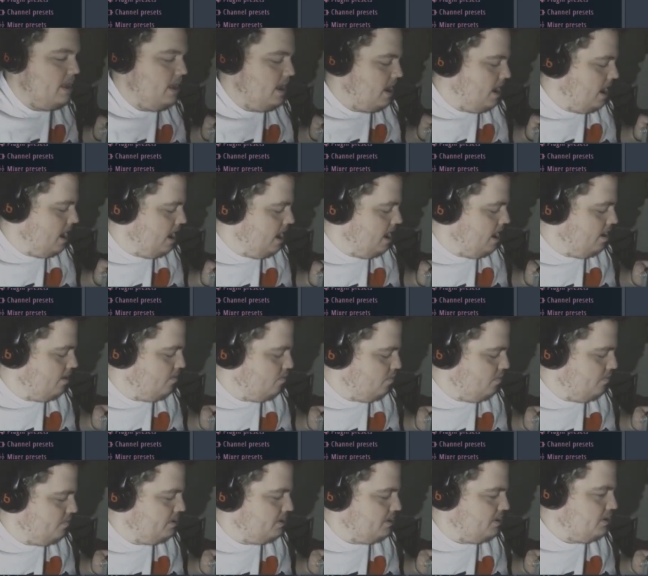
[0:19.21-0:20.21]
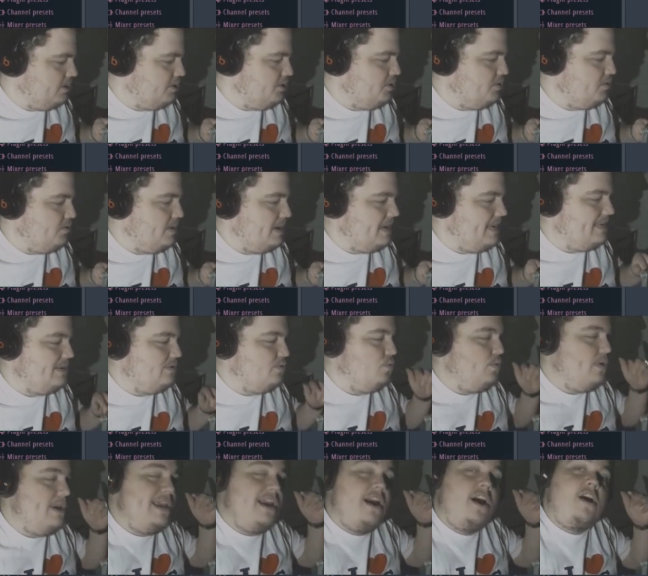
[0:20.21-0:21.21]
what we're going to do is
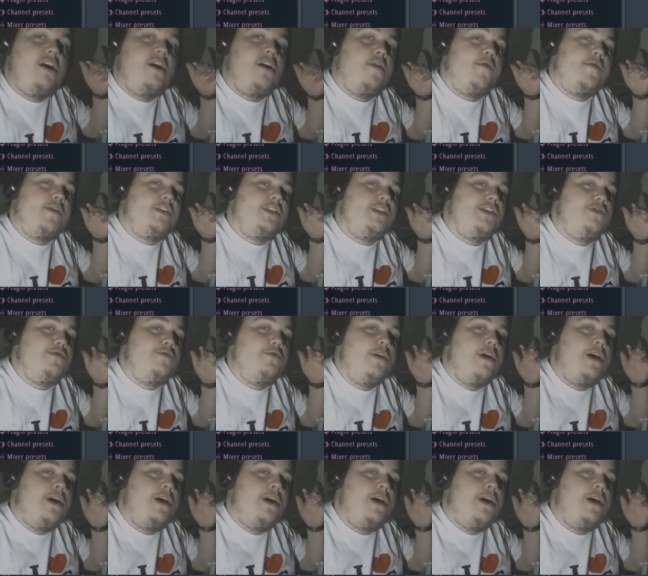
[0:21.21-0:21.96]
we are going to